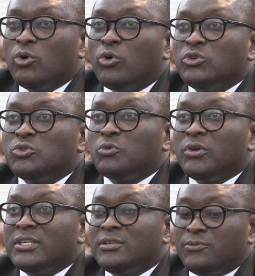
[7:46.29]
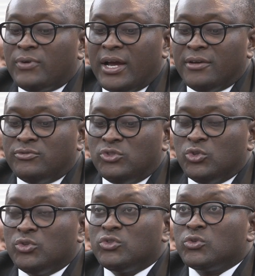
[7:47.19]
on 25
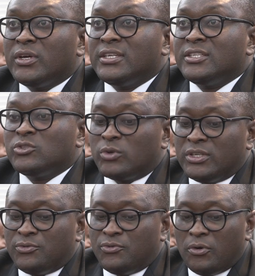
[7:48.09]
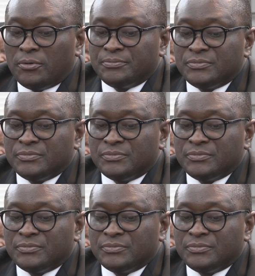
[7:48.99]
June 2024.